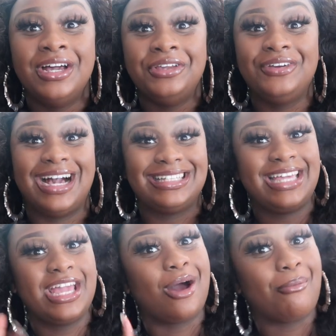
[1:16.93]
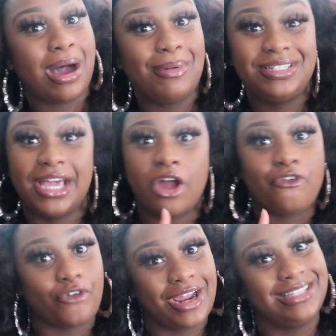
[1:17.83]
You gotta tell your mama, tell your
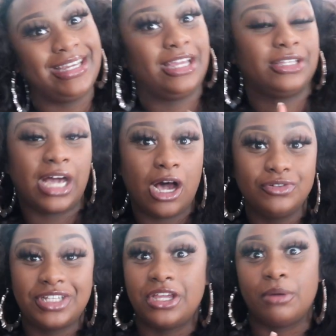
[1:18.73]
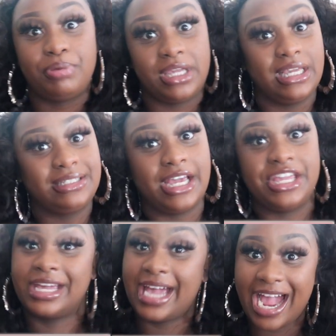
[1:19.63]
friend, tell your dog, tell your pig, tell
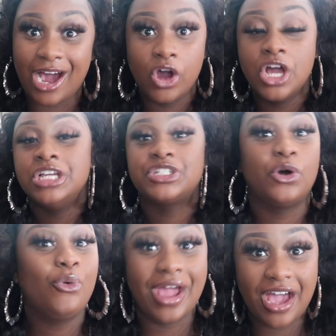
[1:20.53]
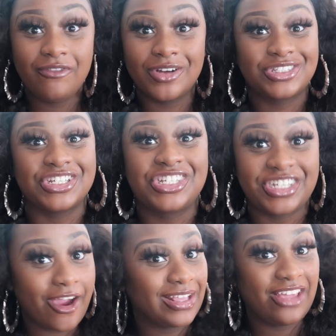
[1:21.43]
your cow, to whoever to
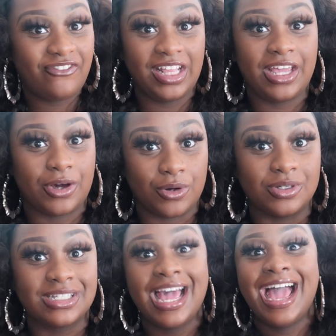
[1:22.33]
share these videos.